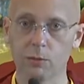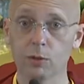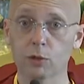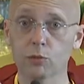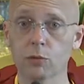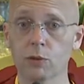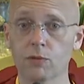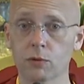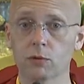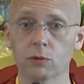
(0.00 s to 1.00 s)
it, because in the
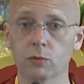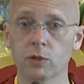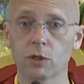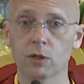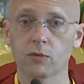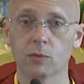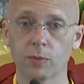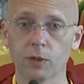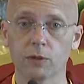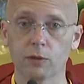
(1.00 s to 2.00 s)
future we need to have
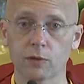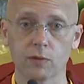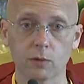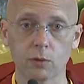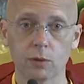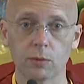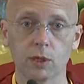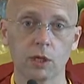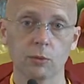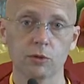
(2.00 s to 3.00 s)
abundance if we're going to
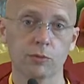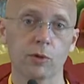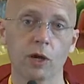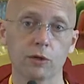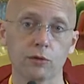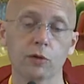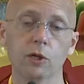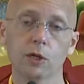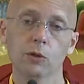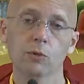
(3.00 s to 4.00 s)
be able to practice.
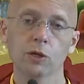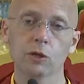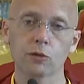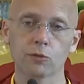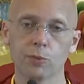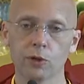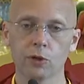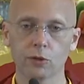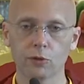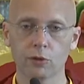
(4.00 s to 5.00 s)
We are
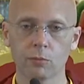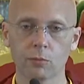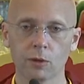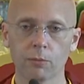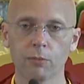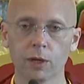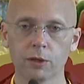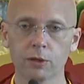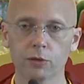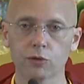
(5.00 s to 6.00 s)
experiencing
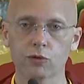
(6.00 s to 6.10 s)
abundance